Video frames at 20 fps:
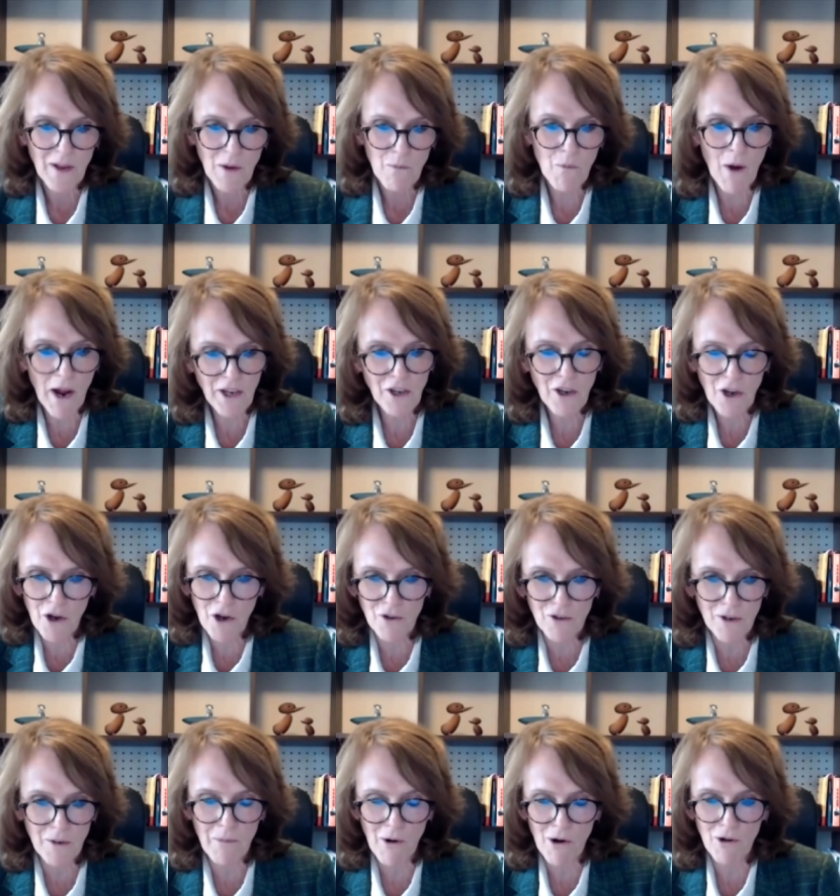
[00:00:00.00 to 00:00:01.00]
white coat
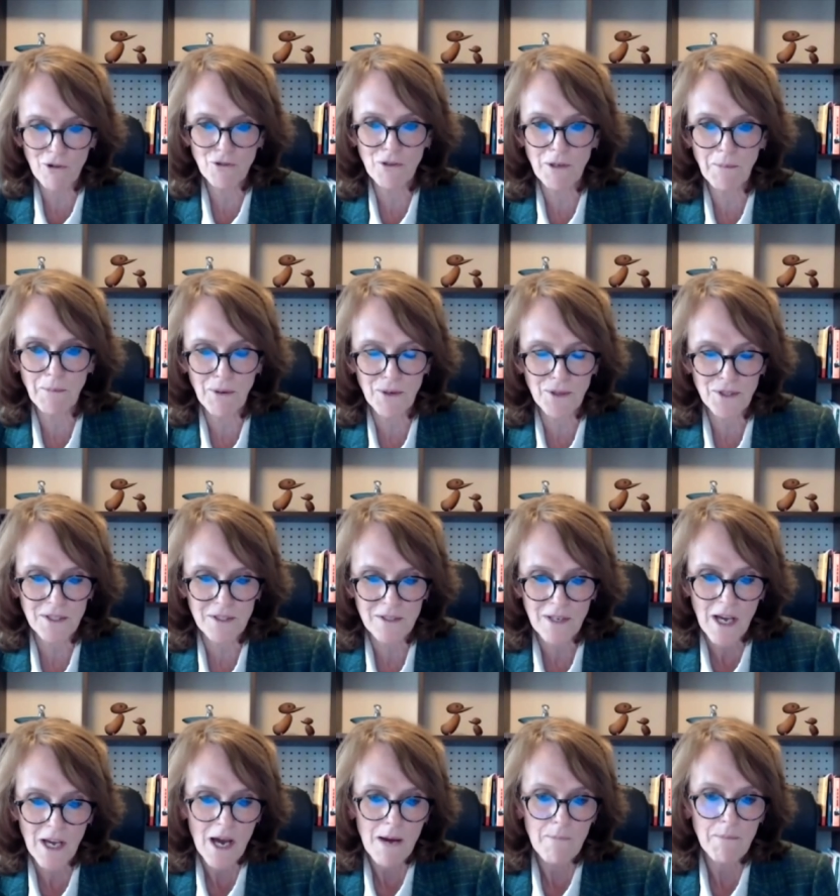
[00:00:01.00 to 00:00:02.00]
laboratory person,
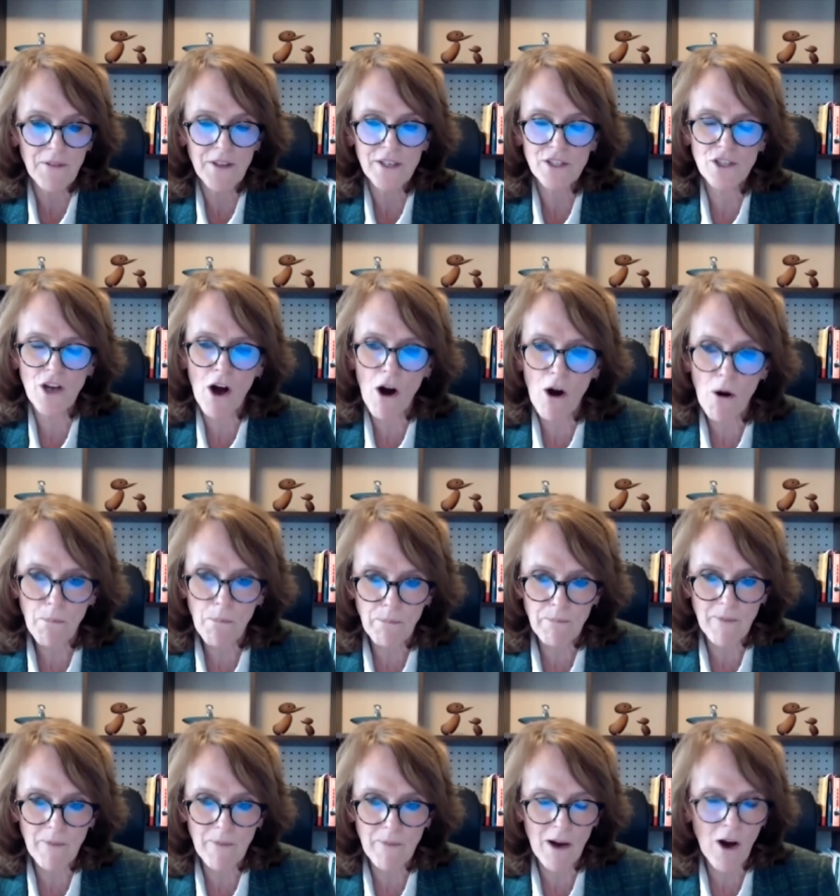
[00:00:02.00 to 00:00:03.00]
but there's a whole
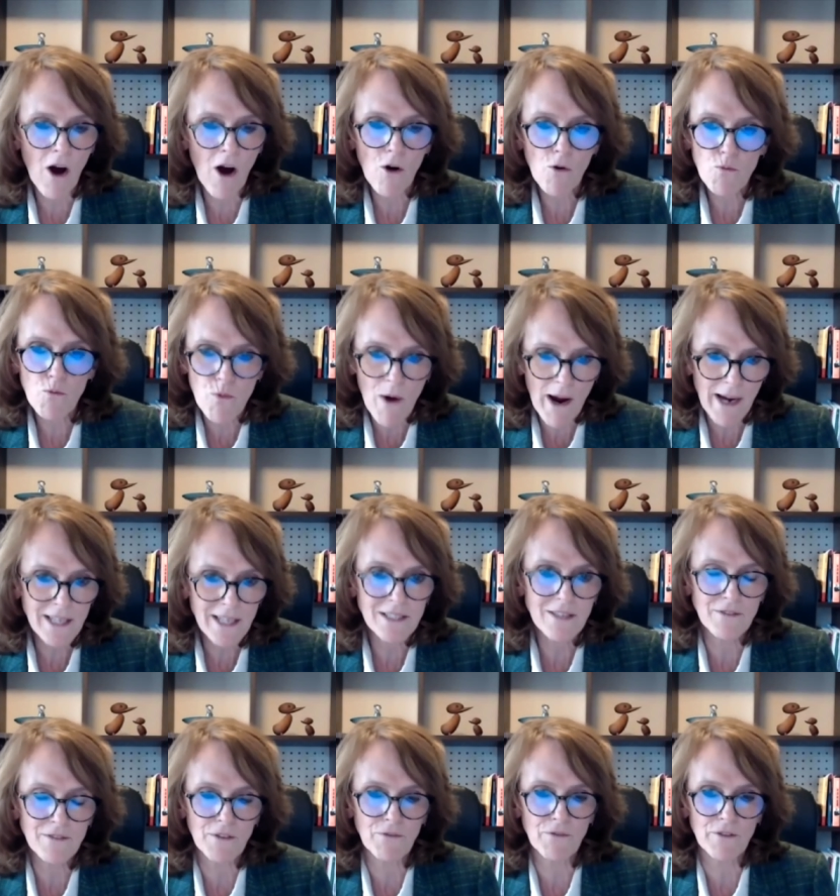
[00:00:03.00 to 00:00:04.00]
a whole range
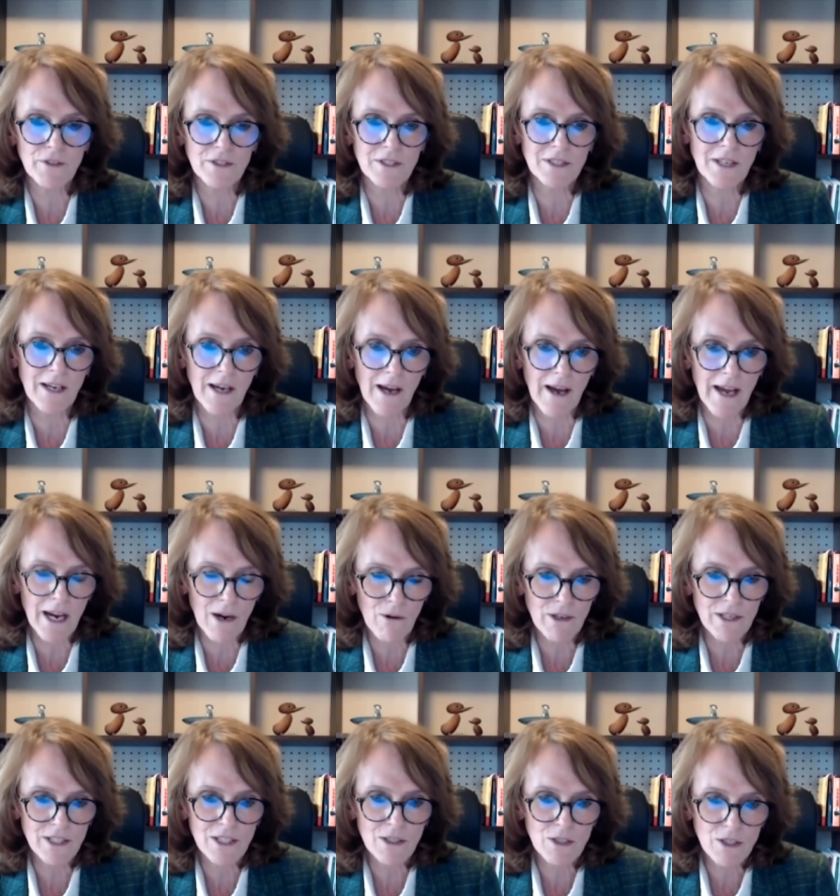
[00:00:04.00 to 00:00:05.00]
of different uh,
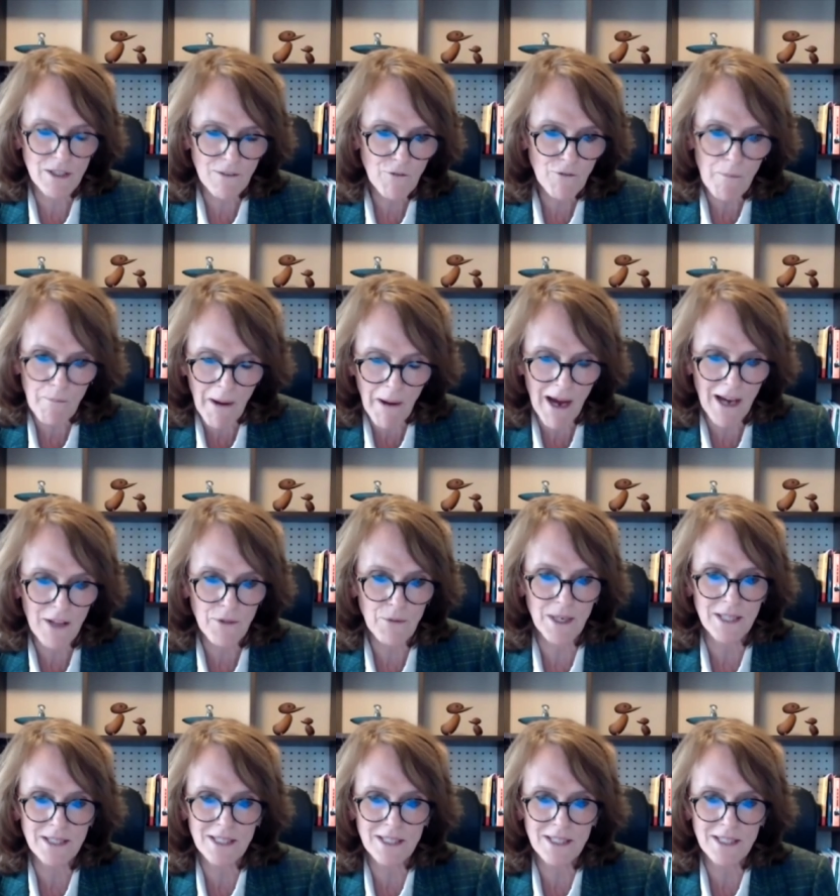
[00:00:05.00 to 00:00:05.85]
areas and different pathways.